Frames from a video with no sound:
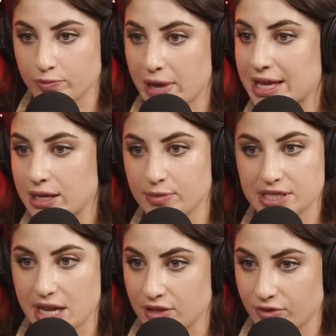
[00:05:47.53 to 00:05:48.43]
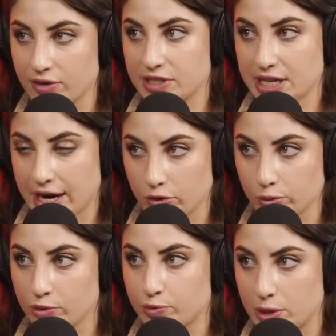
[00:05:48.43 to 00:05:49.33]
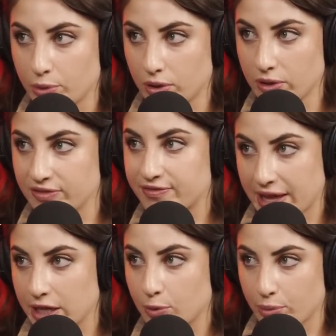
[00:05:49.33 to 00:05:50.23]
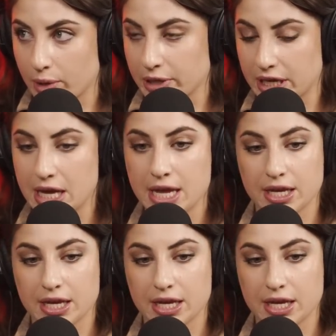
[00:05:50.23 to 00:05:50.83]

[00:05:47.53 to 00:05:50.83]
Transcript: Making a mistake in front of an entire room of people and failing in public